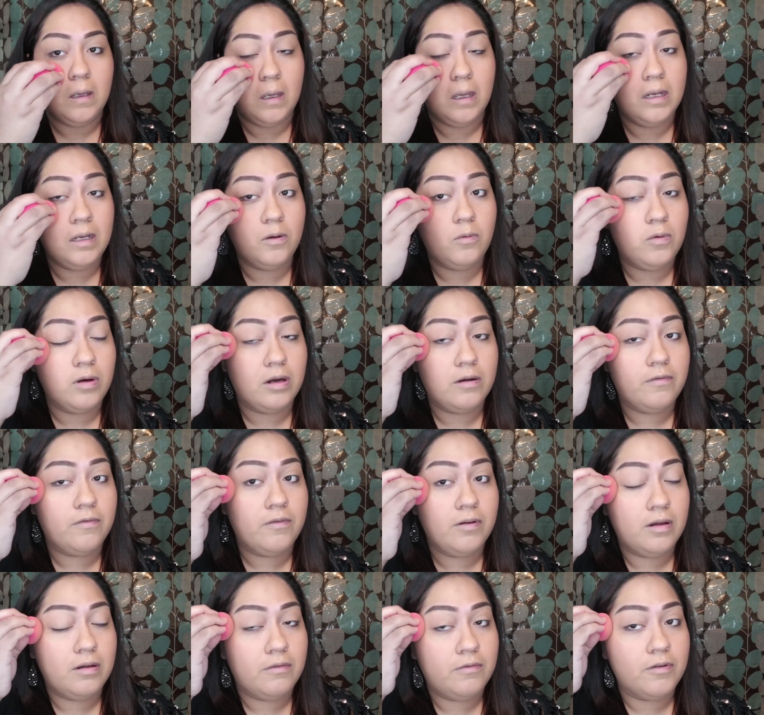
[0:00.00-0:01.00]
and it worked
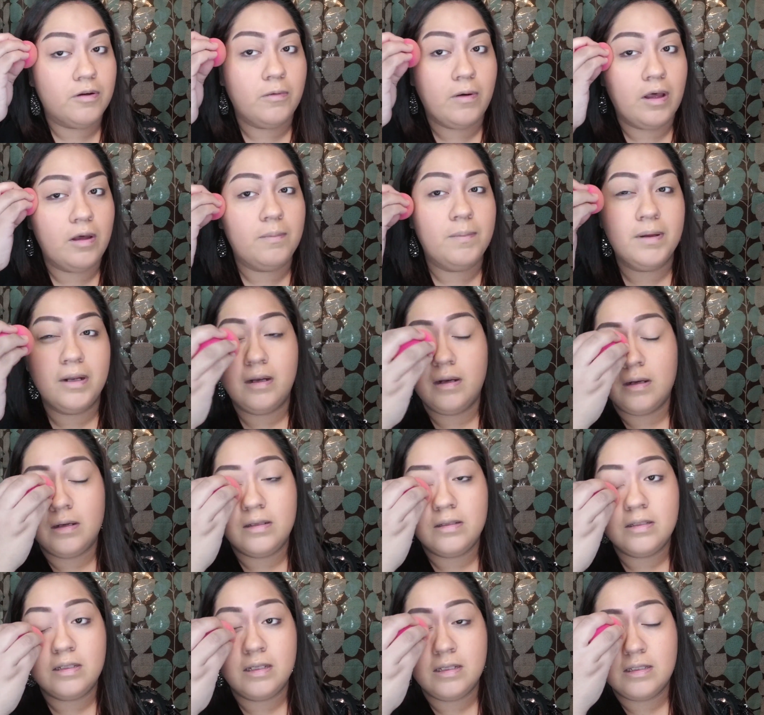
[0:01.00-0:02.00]
for a while, but
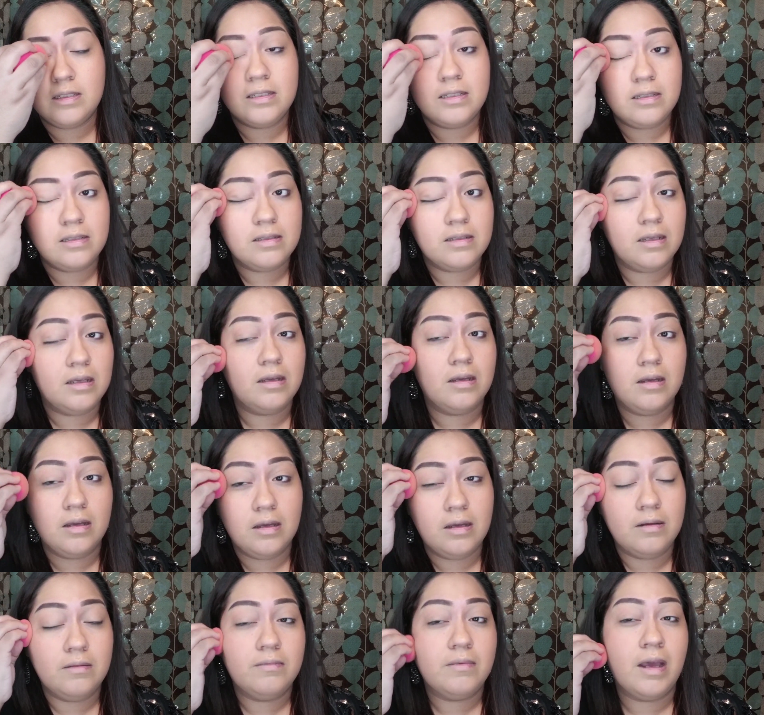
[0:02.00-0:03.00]
since
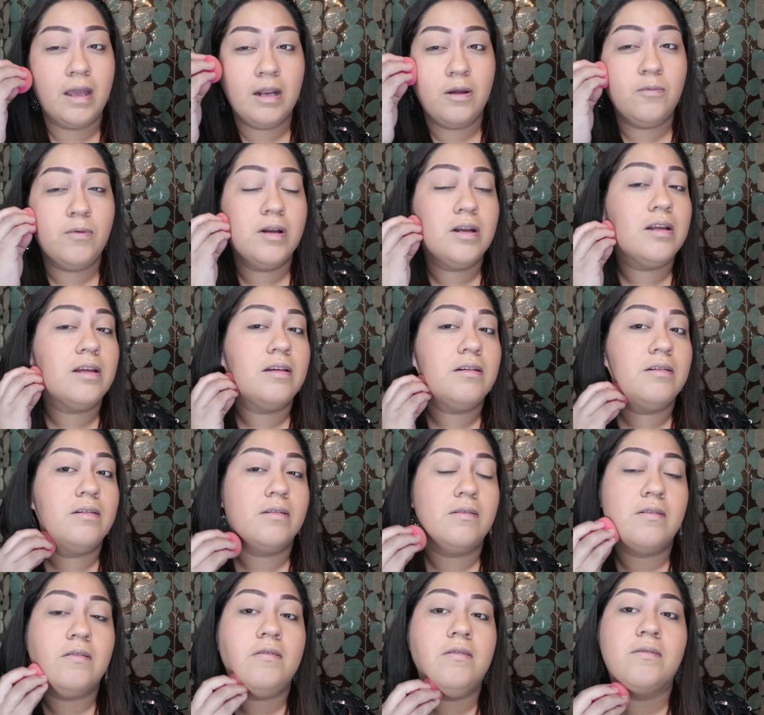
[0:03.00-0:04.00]
I didn't want to
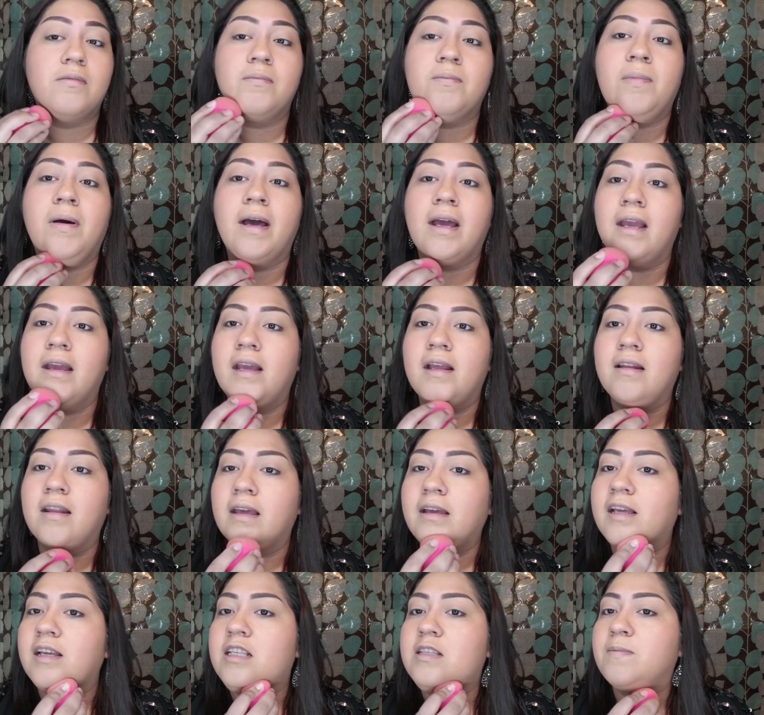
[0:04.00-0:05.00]
buy
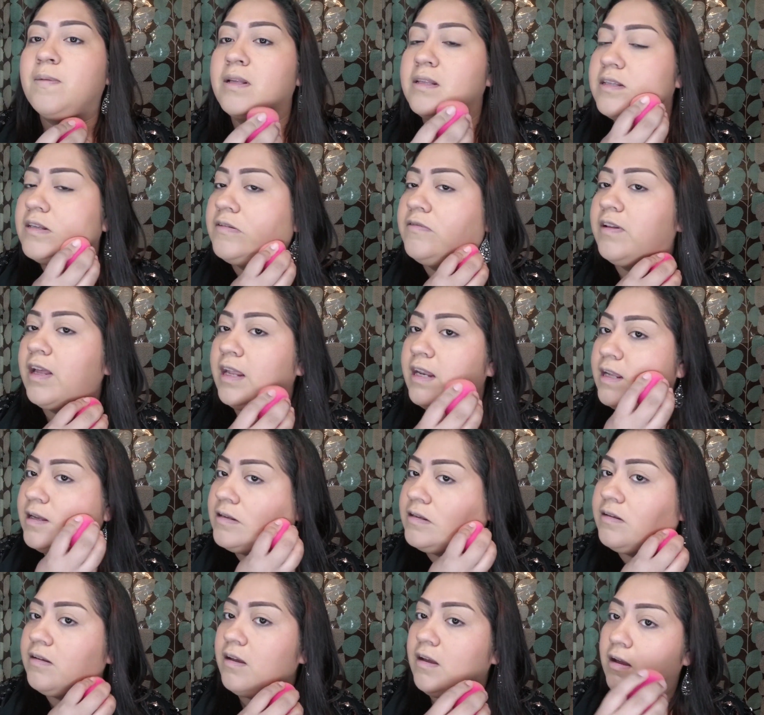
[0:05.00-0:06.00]
like expensive
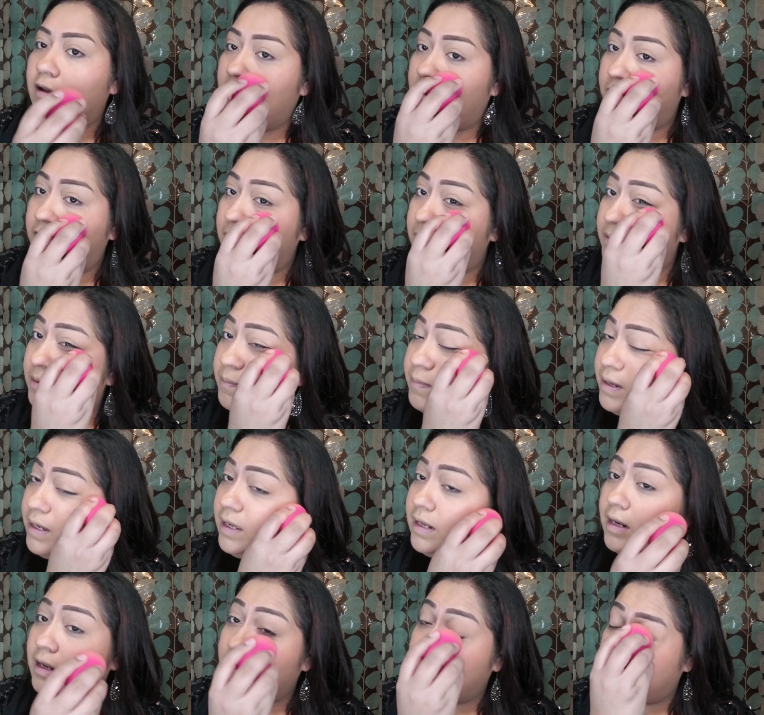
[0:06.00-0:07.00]
lighting from the
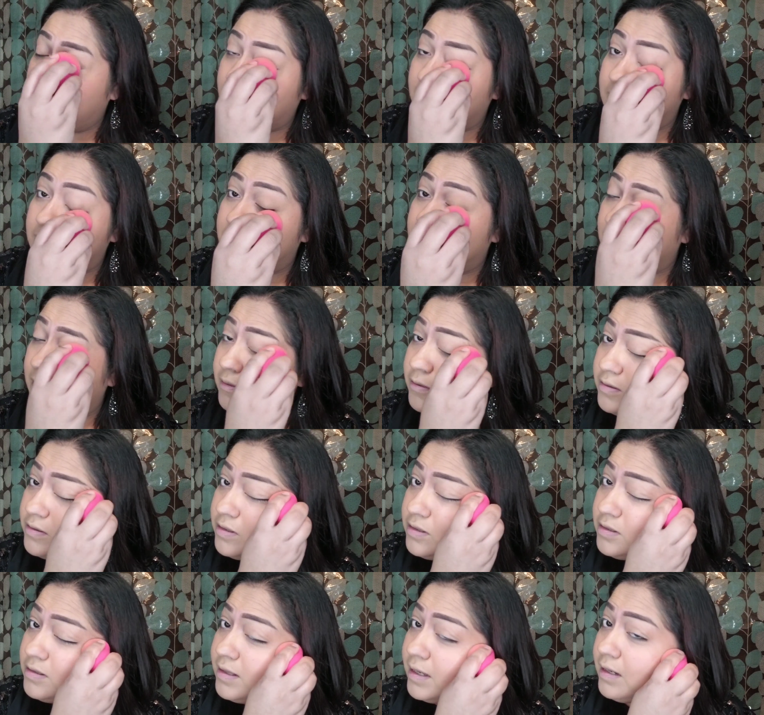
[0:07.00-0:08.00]
beginning because I was
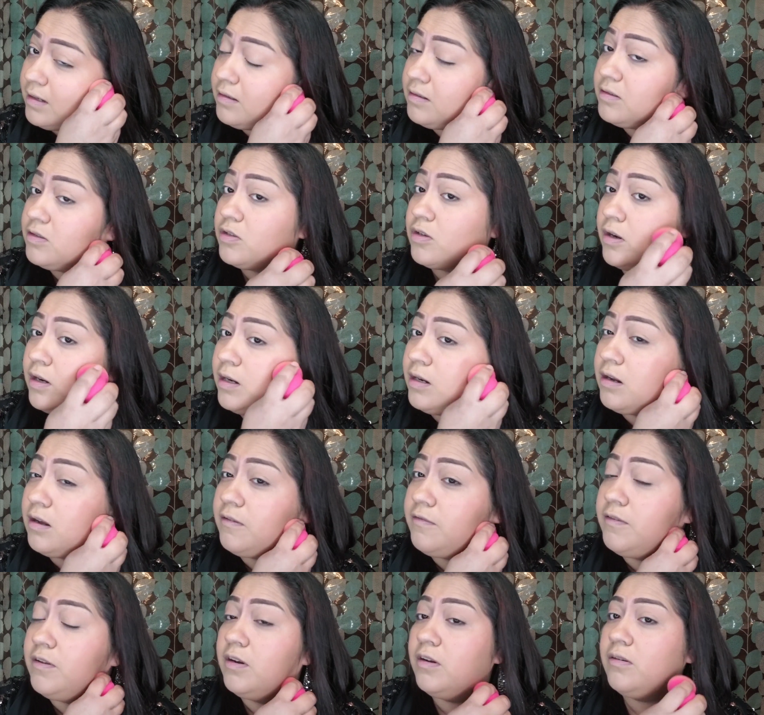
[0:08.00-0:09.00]
just like starting
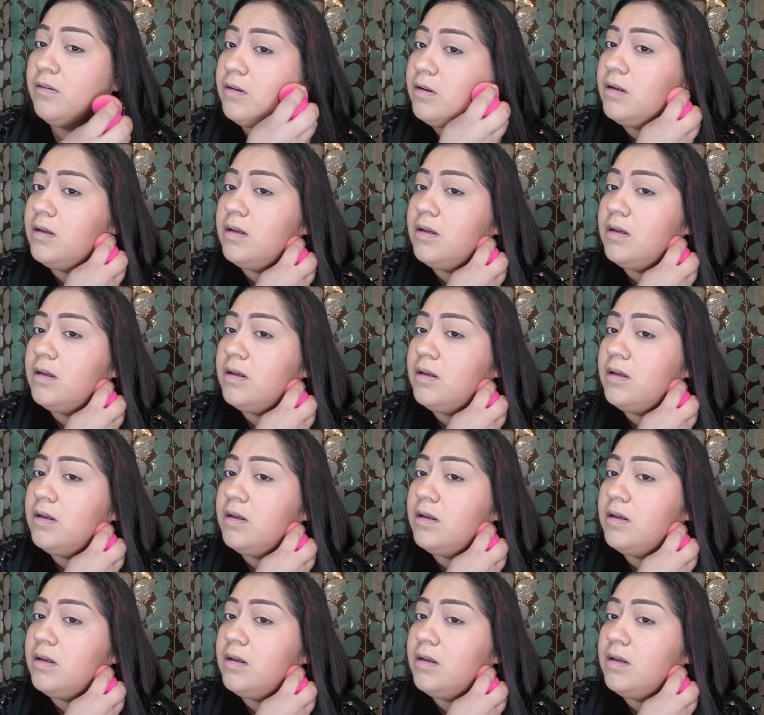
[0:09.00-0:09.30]
off, you know.